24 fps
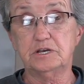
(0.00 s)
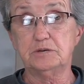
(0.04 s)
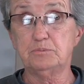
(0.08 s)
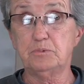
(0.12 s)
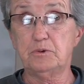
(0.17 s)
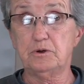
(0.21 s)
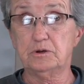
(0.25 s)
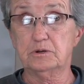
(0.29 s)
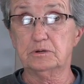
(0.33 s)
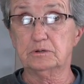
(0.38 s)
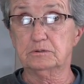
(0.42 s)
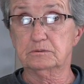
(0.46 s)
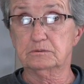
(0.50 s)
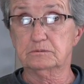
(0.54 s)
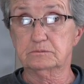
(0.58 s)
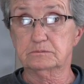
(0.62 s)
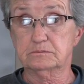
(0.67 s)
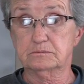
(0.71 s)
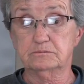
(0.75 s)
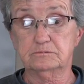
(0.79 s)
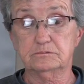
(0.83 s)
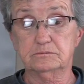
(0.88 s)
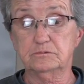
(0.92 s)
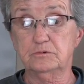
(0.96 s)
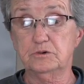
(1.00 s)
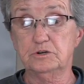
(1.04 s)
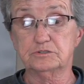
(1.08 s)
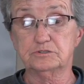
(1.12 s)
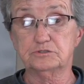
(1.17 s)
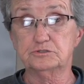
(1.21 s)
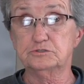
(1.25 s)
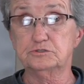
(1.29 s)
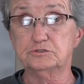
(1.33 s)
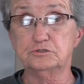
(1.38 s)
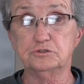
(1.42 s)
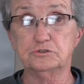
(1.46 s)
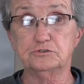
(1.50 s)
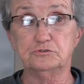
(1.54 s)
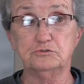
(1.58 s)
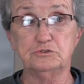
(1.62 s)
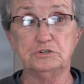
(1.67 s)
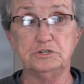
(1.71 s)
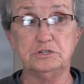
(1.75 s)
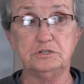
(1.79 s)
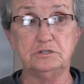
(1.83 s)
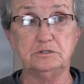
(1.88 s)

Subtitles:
bought what, 2 or 3